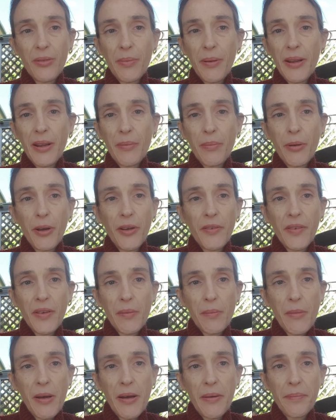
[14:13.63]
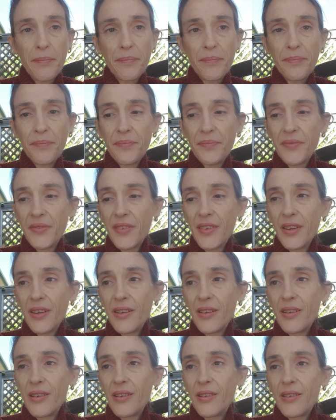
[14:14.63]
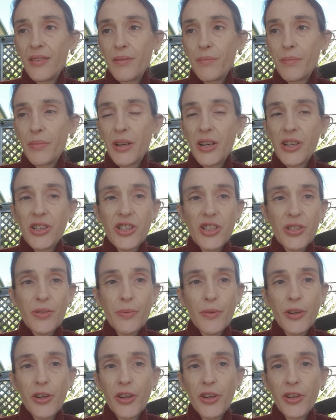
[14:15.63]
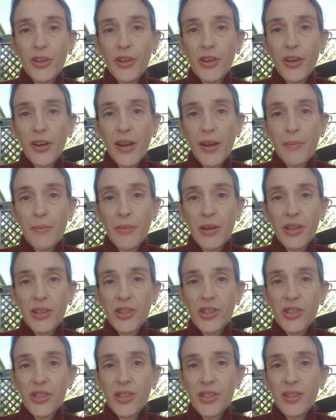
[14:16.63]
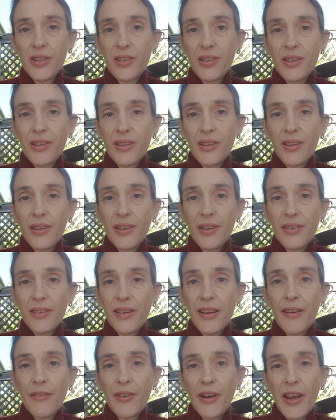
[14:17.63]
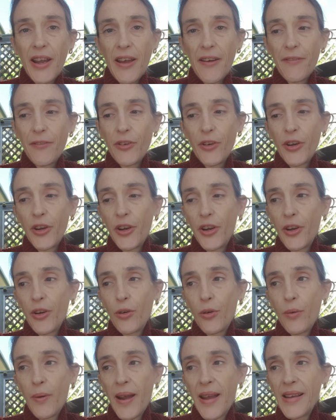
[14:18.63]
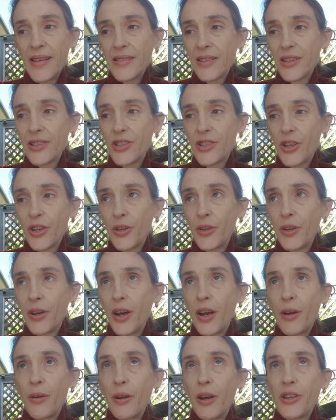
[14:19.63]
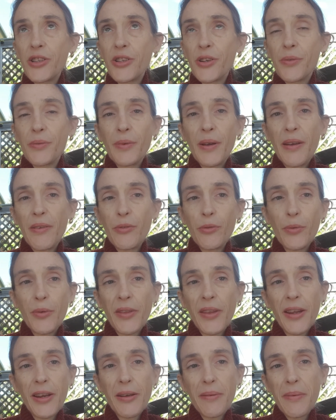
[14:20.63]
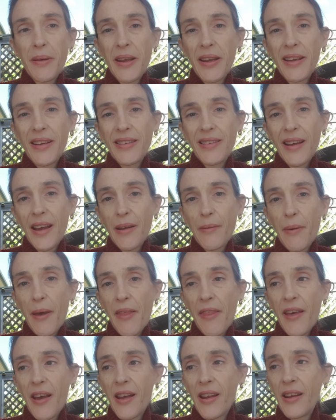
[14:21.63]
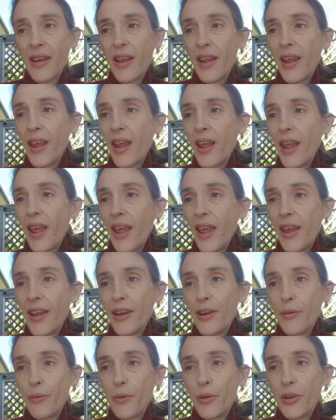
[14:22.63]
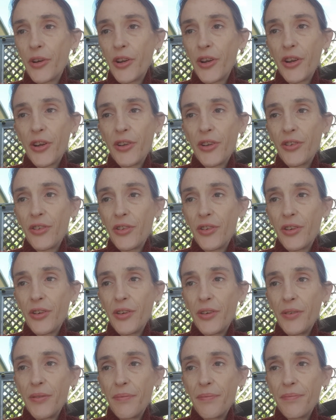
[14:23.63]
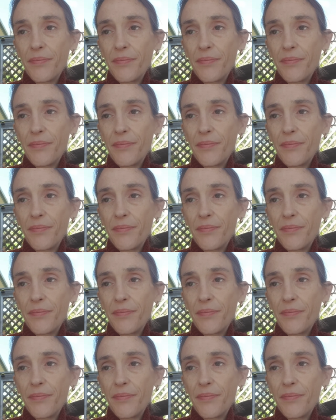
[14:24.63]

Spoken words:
the perfect mum, but I just want her to know how much love I have for her always. I don't ever want there to be any doubt about that, and I want her to